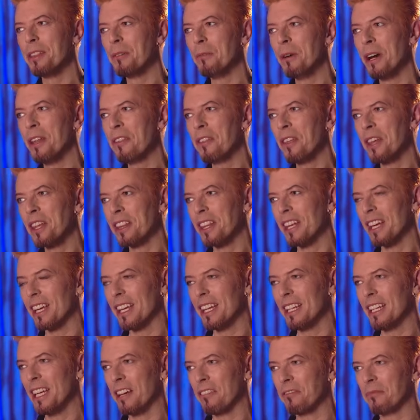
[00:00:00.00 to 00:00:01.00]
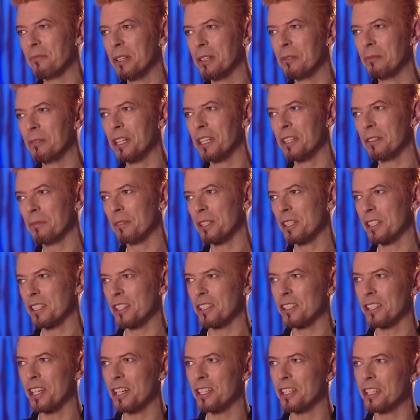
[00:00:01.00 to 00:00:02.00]
the one thing that he left me with was a
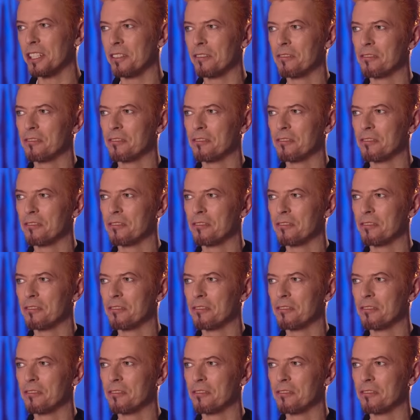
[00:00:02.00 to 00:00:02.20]
sense